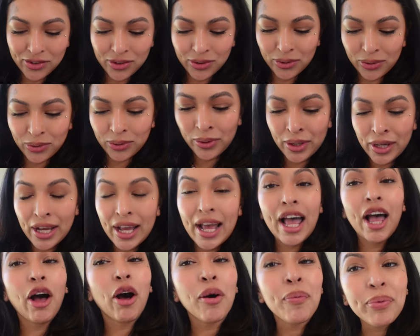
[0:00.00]
to
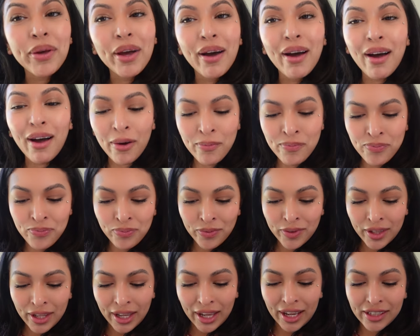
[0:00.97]
help y'all
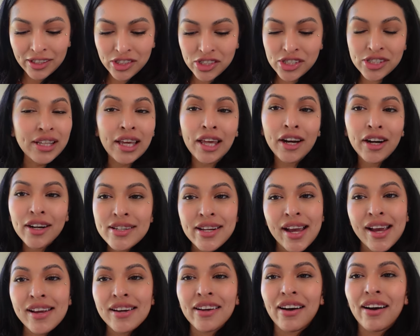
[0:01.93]
and just
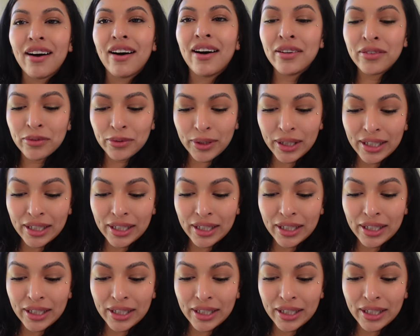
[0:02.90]
entertain y'all.